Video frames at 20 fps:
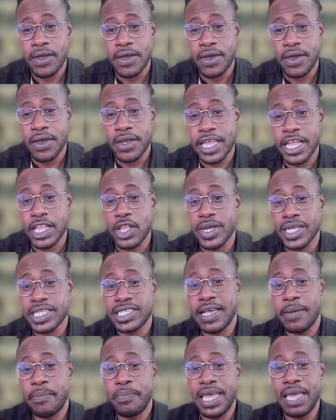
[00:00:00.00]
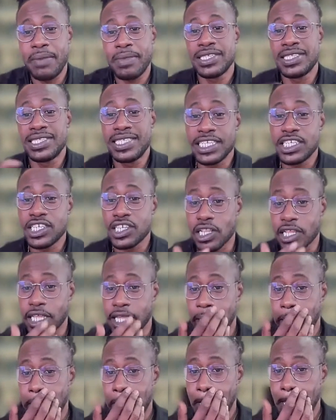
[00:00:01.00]
Can you accept payments digitally?
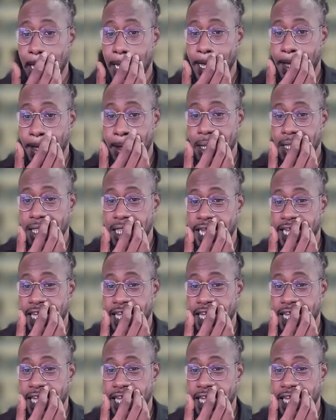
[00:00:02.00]
Like,